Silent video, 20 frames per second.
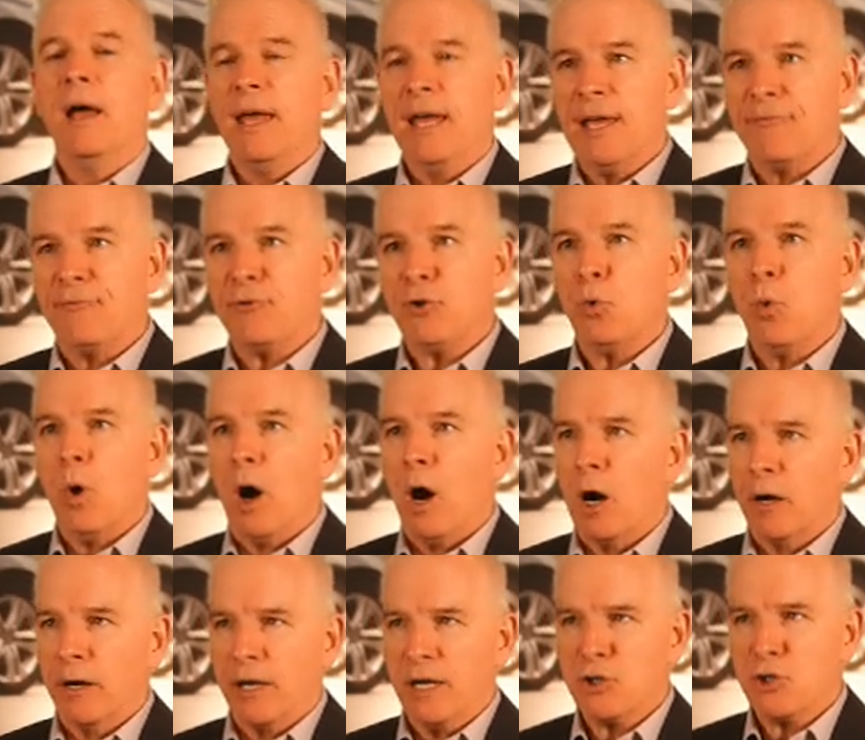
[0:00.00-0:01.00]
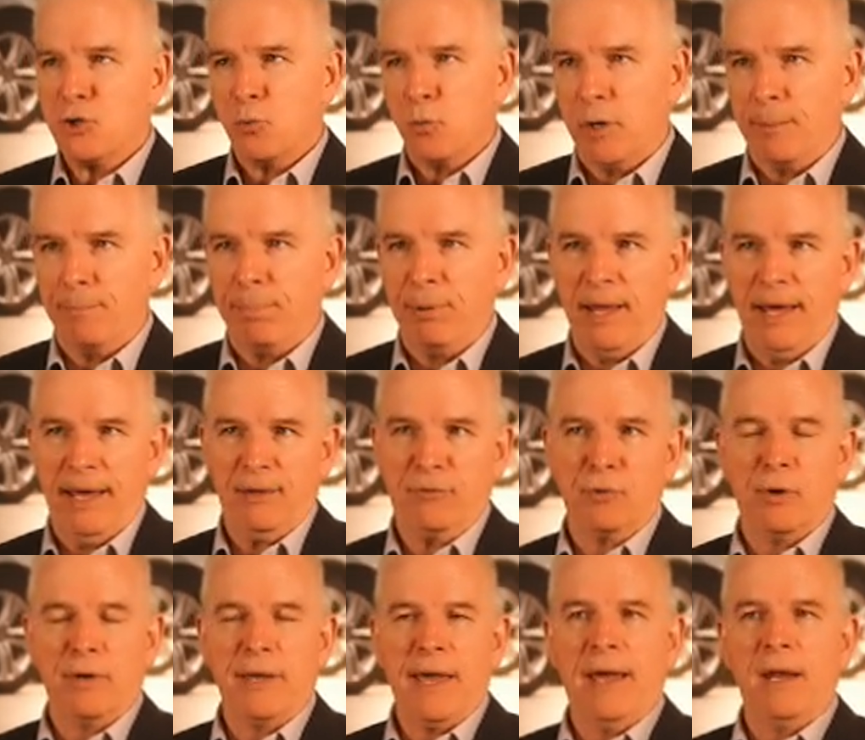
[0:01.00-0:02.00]
if you are issuing
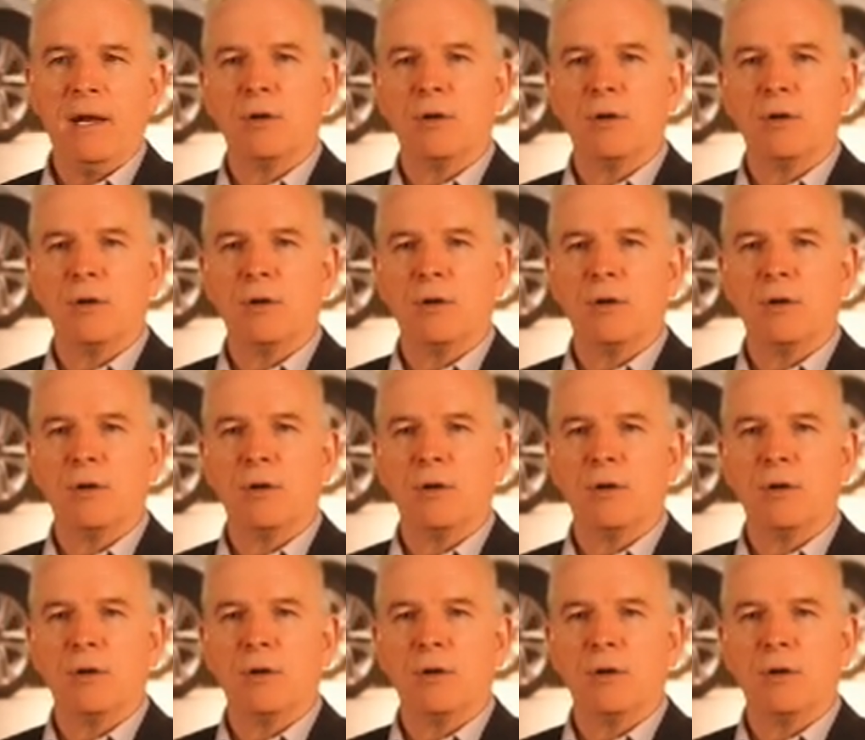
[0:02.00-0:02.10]
plates, okay?